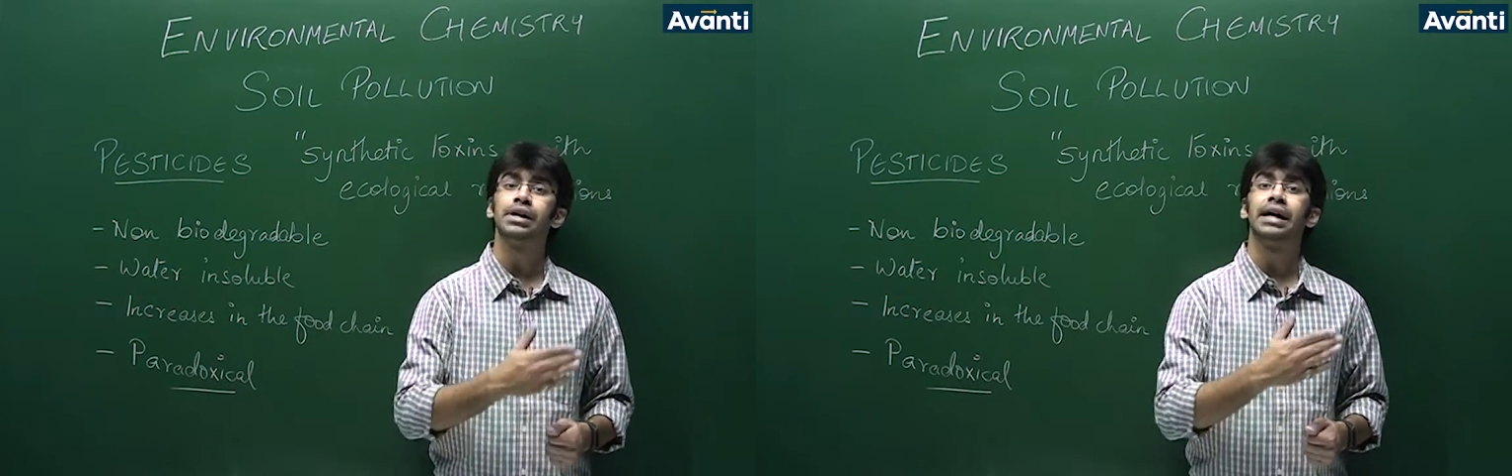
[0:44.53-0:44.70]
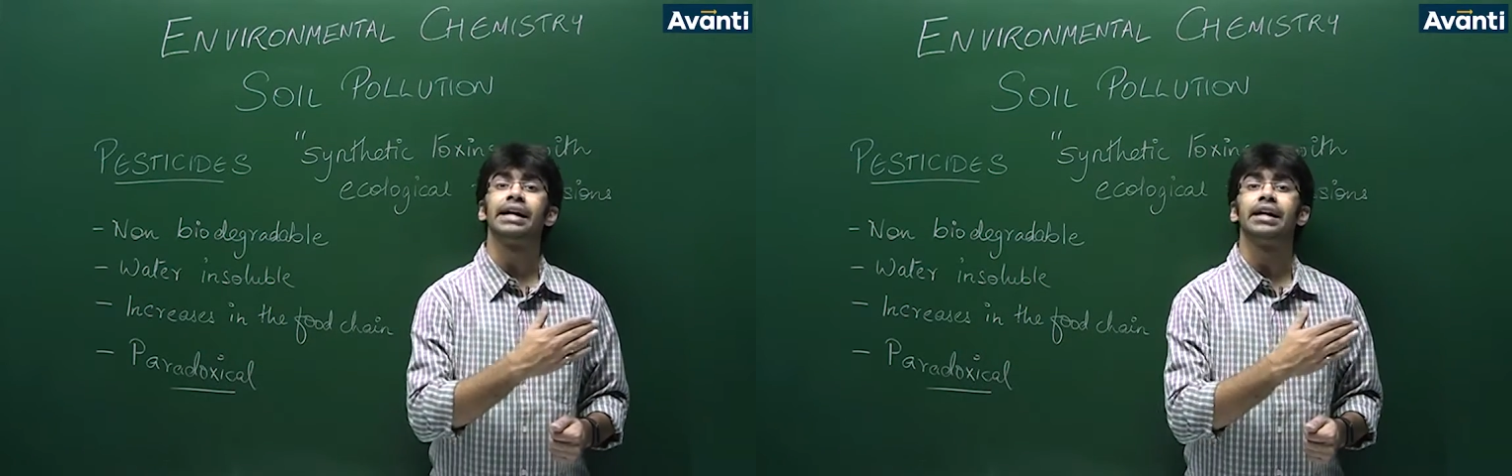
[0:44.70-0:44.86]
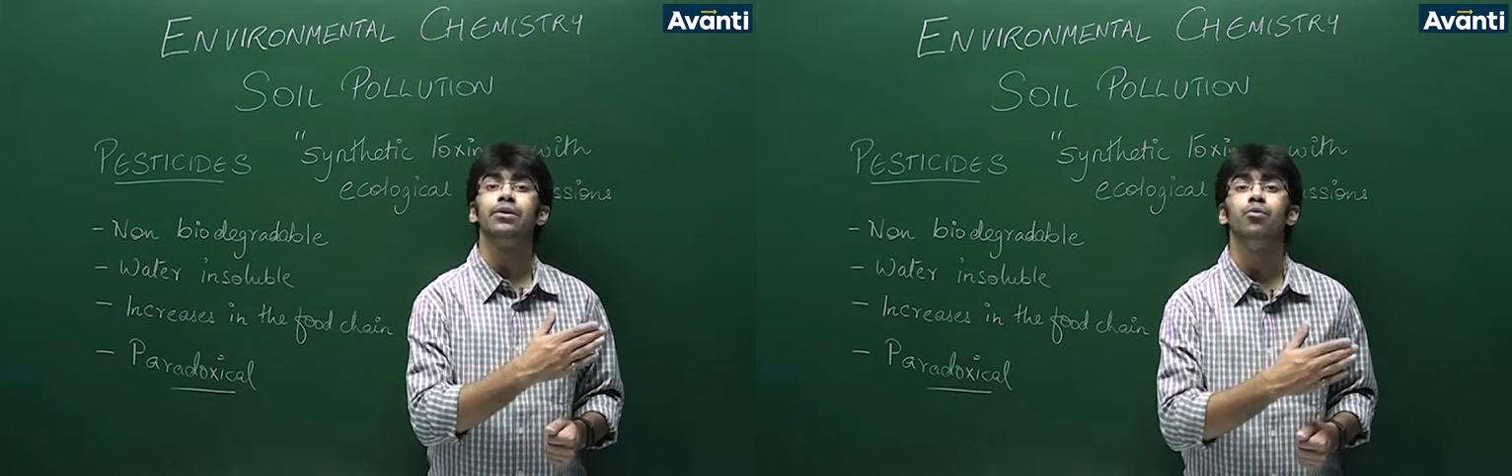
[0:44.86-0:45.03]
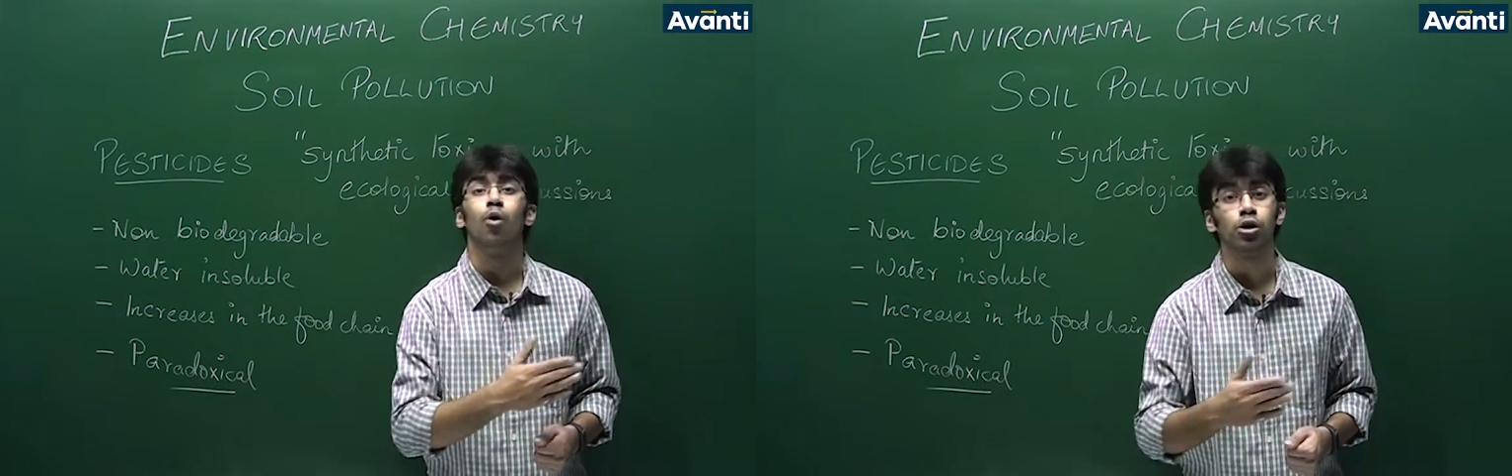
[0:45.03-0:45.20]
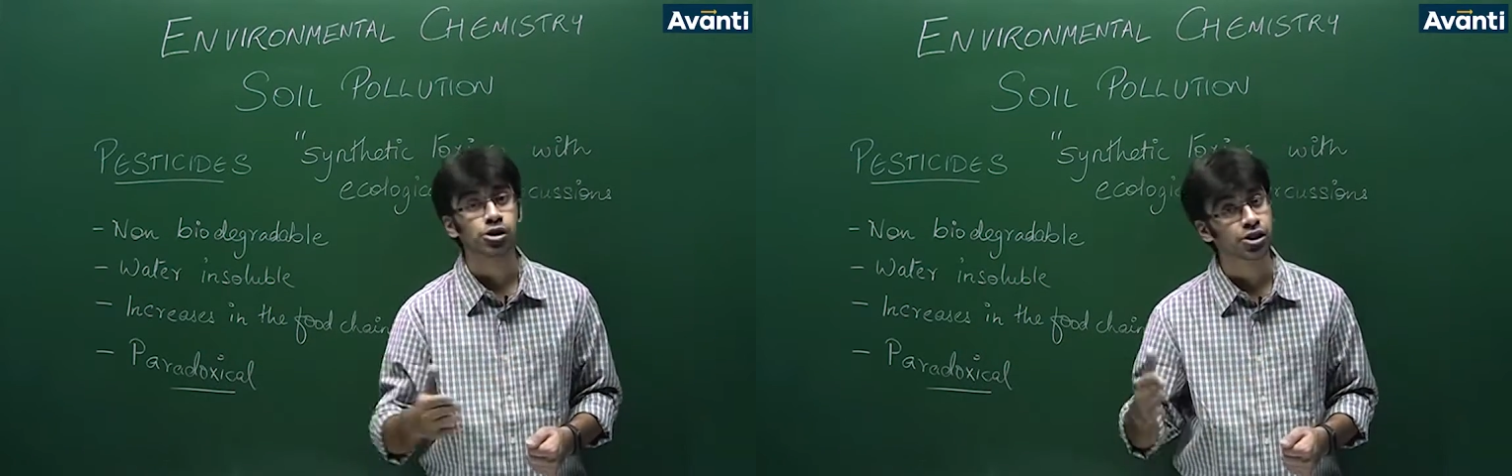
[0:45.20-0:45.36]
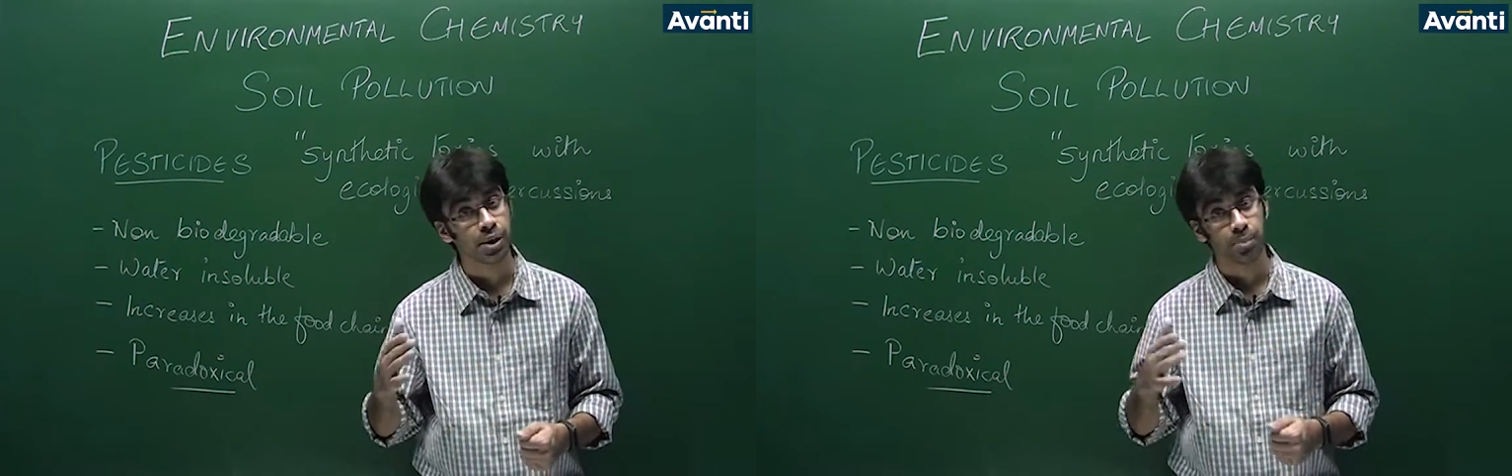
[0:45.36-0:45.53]
directly
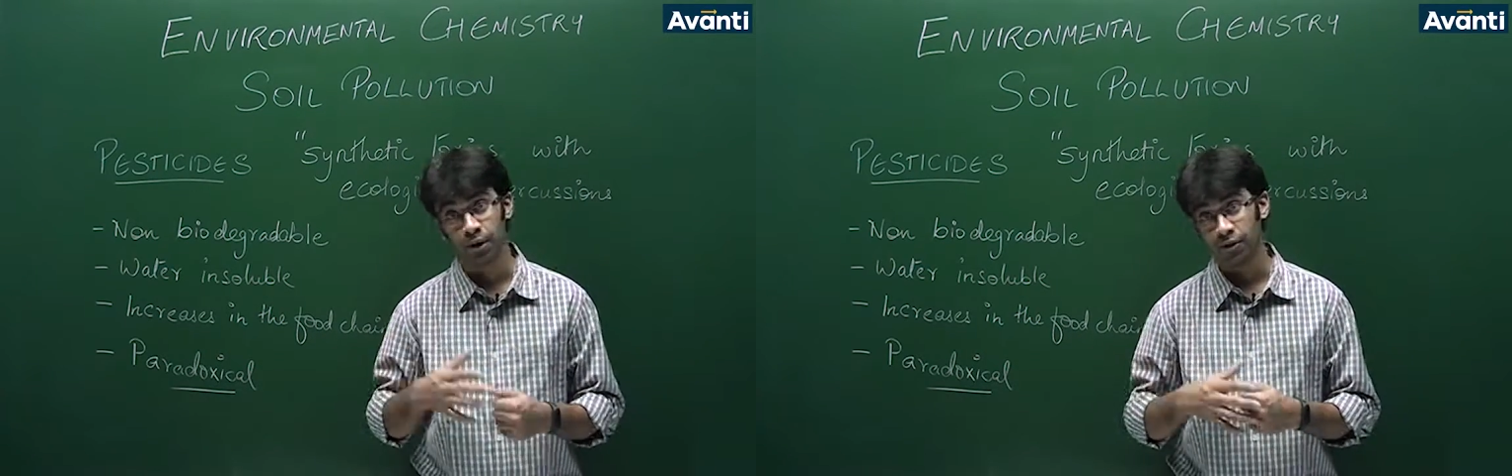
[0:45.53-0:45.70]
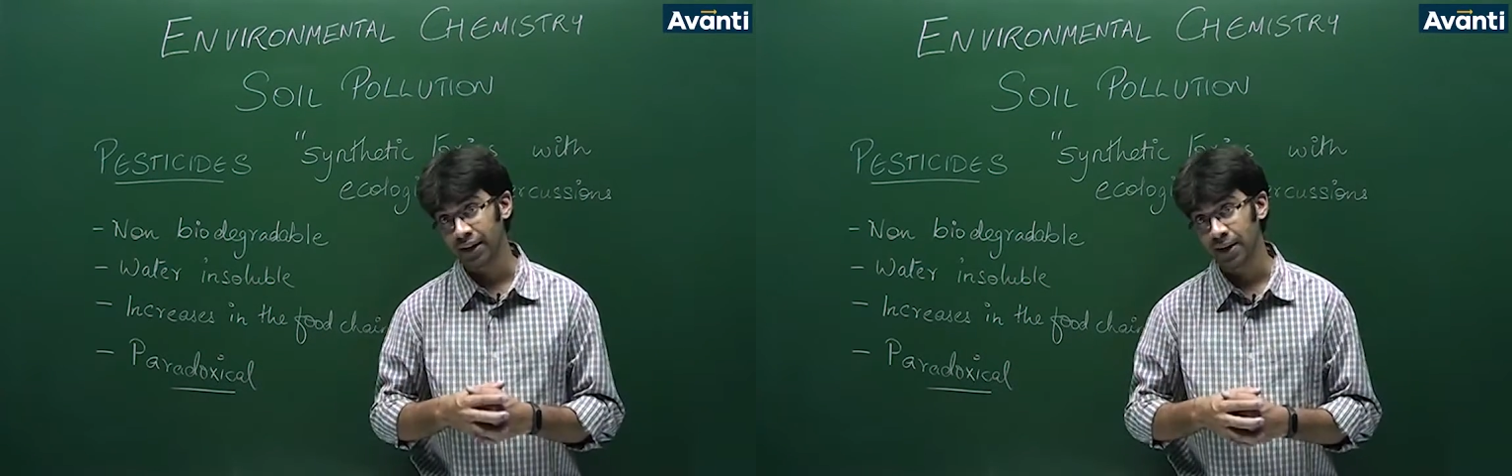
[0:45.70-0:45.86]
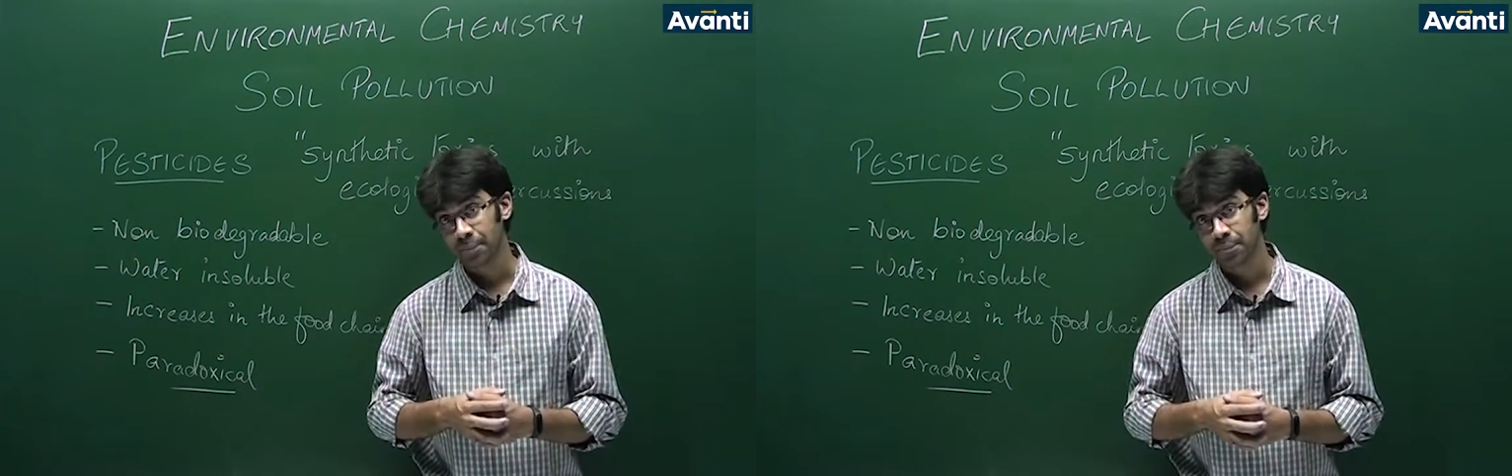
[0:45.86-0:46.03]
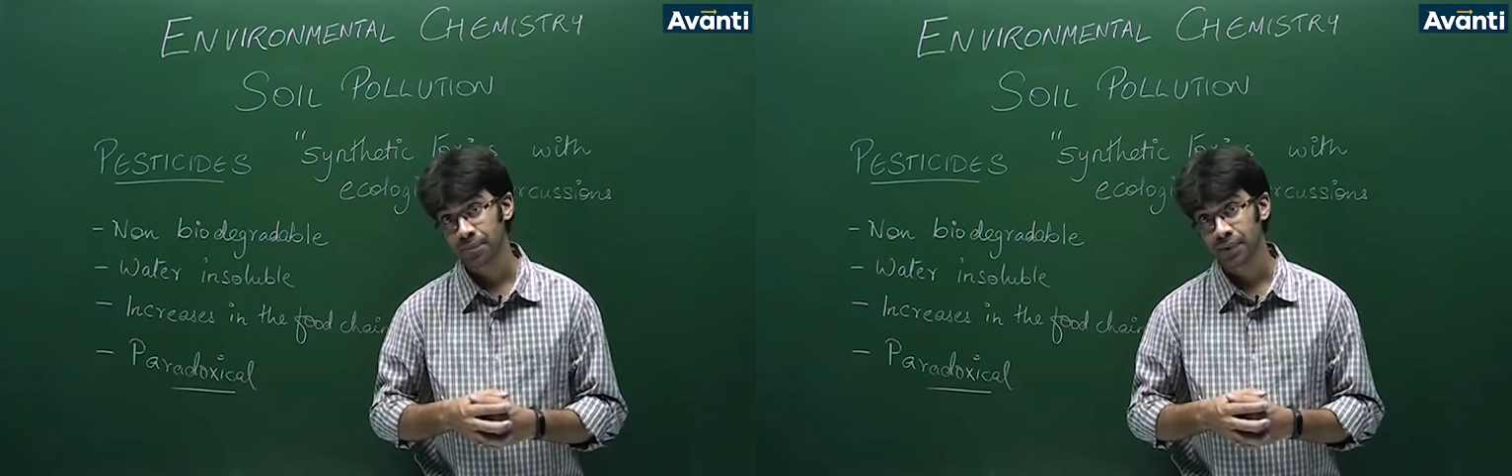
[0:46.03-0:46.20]
wash them away.